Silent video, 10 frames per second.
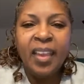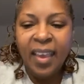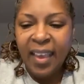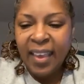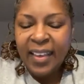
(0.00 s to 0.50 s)

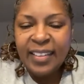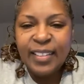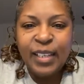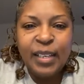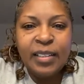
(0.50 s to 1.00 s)
and
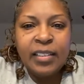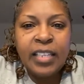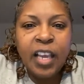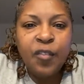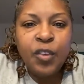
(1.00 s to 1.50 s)

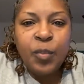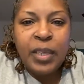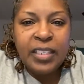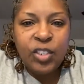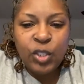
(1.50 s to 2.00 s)
take a few
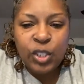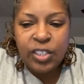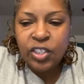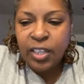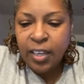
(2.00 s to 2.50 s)
minutes to
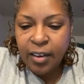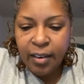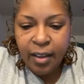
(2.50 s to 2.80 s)
just share